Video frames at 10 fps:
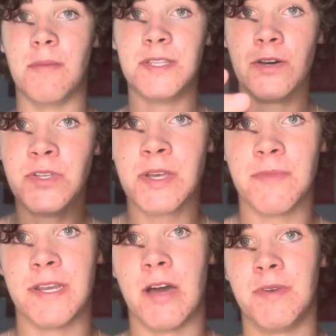me tell you
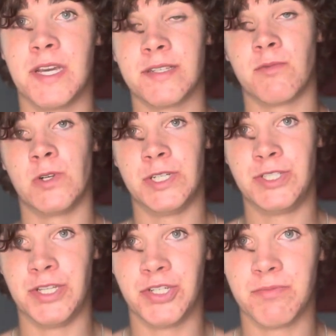something now because I'm going to
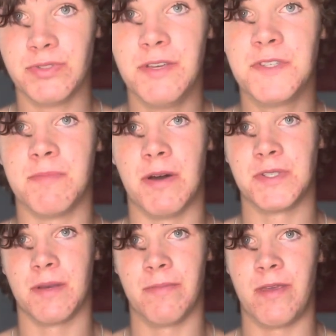change your beliefs about
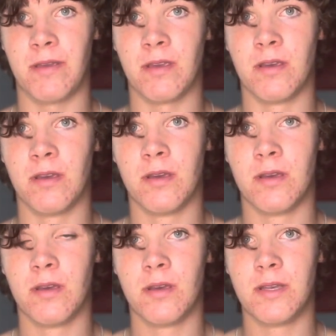something.
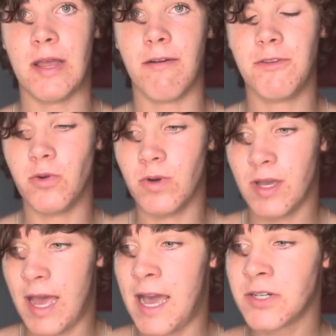Now, if you
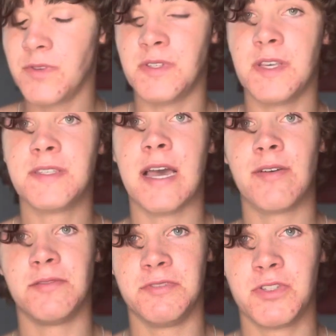actually sit
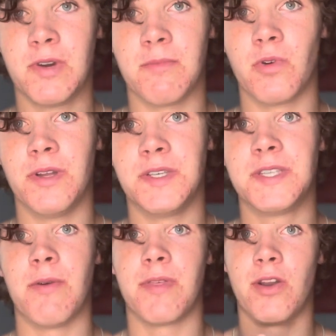down and listen to what I'm going to
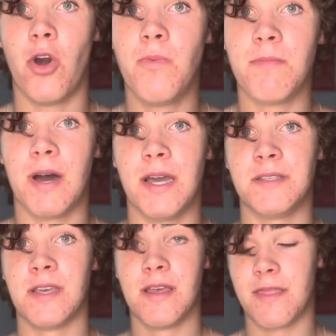say with an open
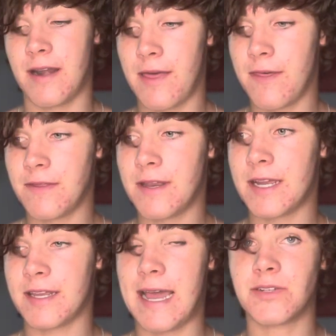mind, then I think that I
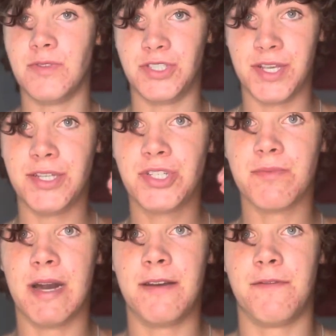can actually change your
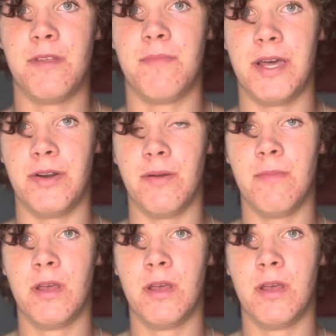mind for the better.